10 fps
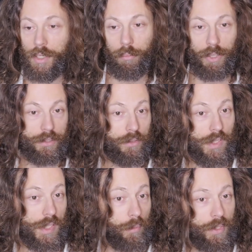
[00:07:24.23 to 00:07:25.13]
But there
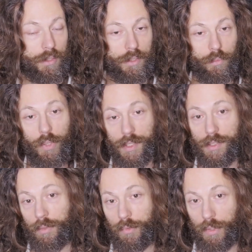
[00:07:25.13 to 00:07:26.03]
is something that brings
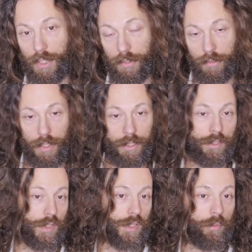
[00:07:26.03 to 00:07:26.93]
them together, and
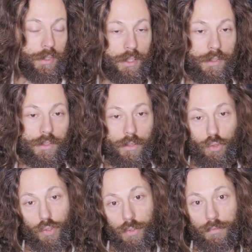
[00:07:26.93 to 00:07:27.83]
this something is the
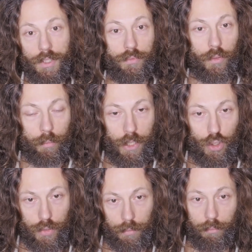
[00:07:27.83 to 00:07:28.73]
notion of deformation.